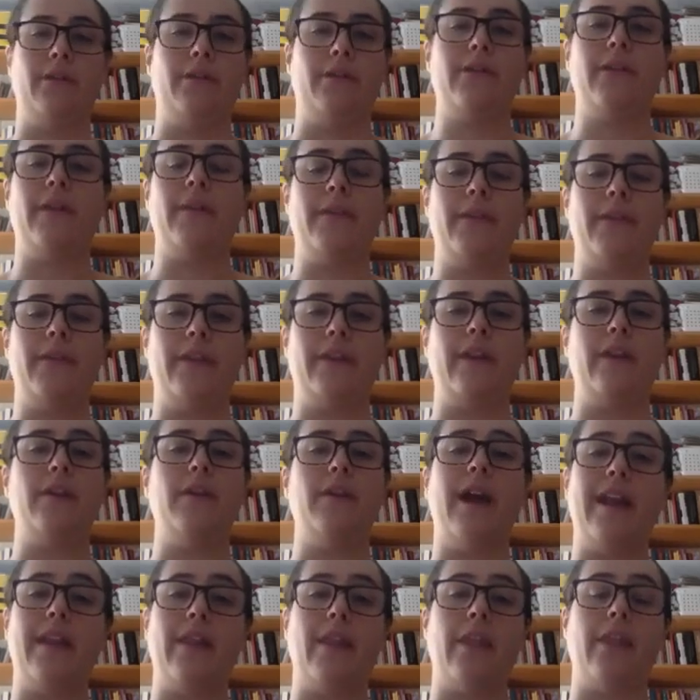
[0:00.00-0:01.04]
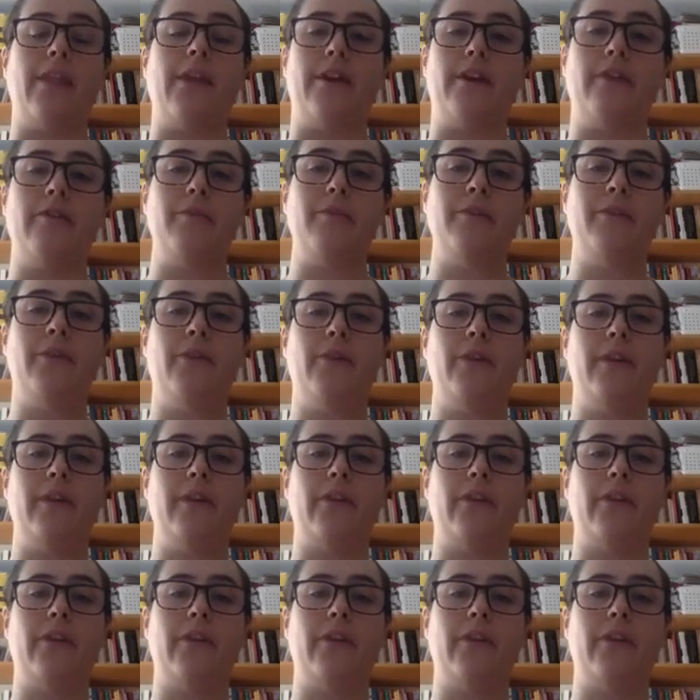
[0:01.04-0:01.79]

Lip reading: something that you hadn't thought of before.